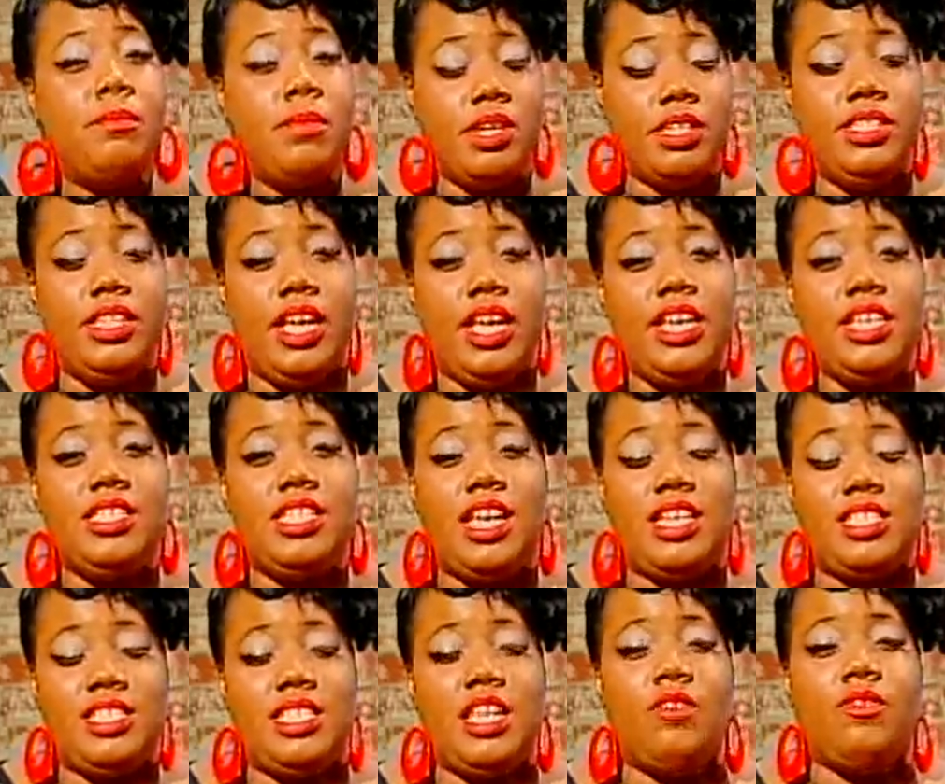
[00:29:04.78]
Mondays
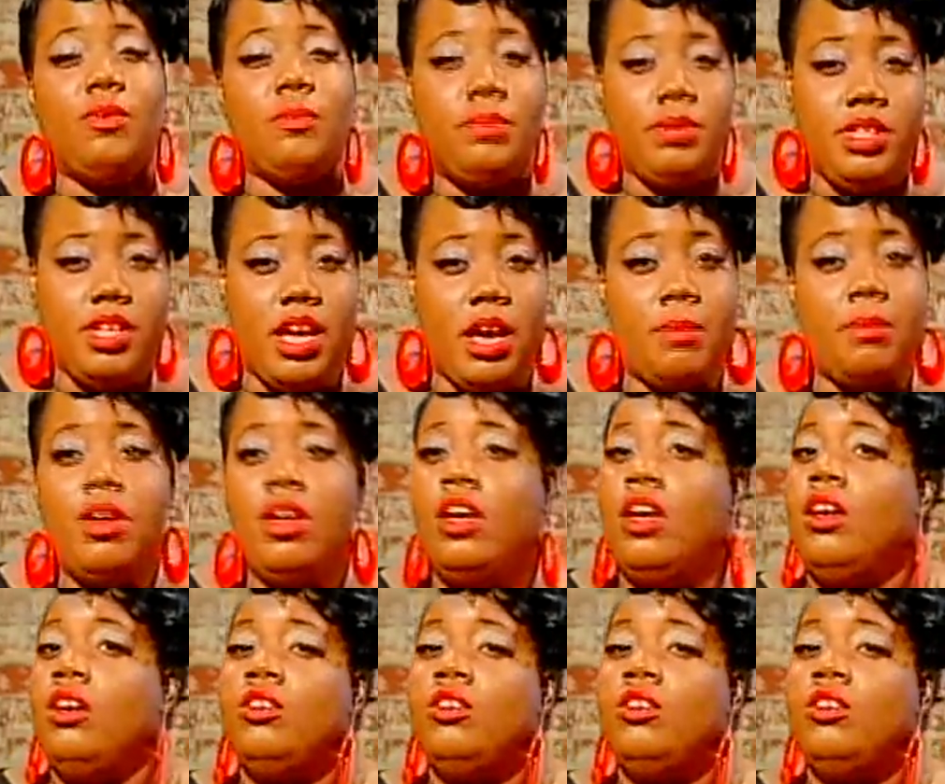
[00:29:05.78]
at 7 p.m.